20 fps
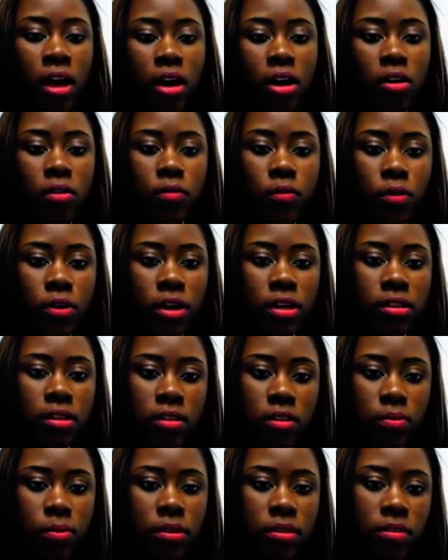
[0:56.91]
covering
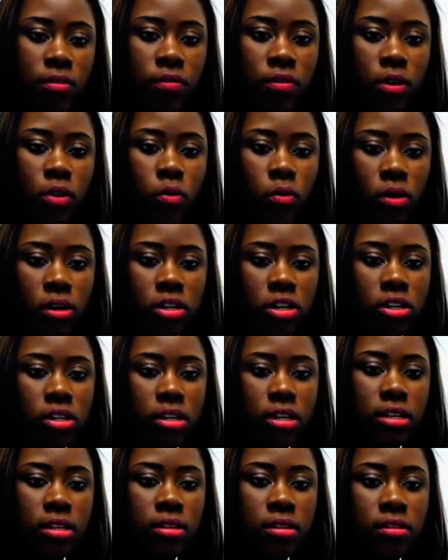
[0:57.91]
the specific
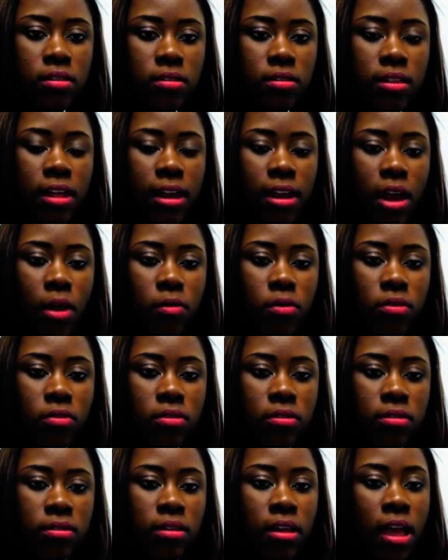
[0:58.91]
questions that I
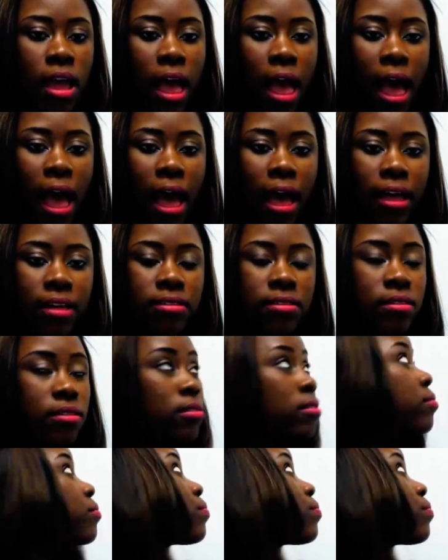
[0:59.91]
was asked.